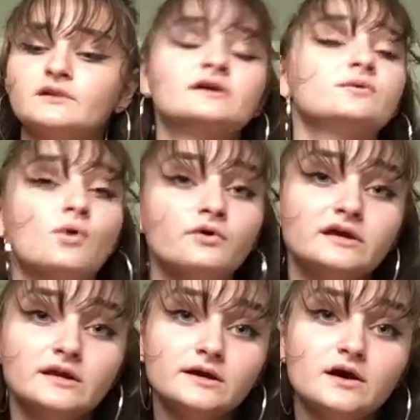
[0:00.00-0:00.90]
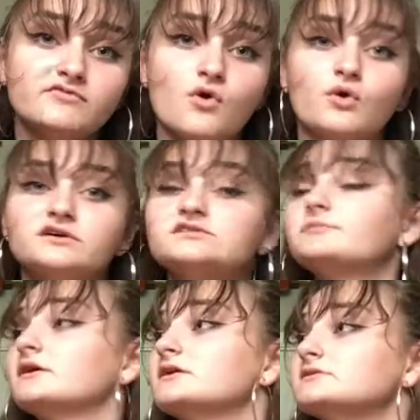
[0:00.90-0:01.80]
He won't eat it, of course,
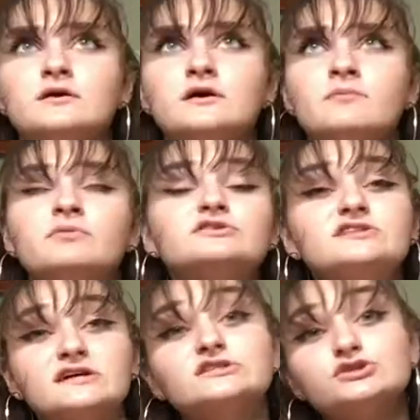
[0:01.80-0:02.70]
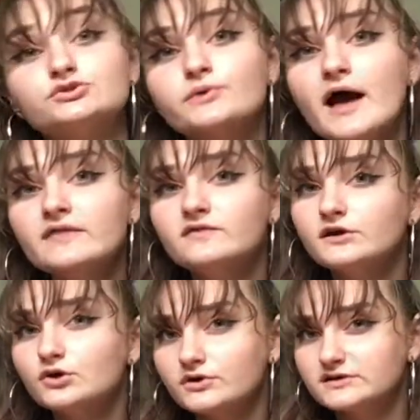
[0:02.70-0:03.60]
because birds like to shred. They
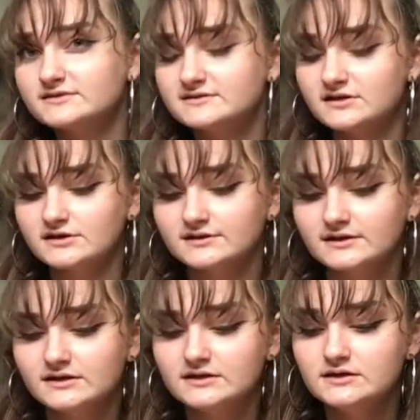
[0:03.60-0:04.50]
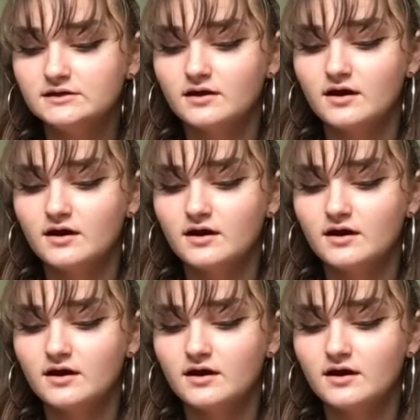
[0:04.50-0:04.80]
don't necessarily eat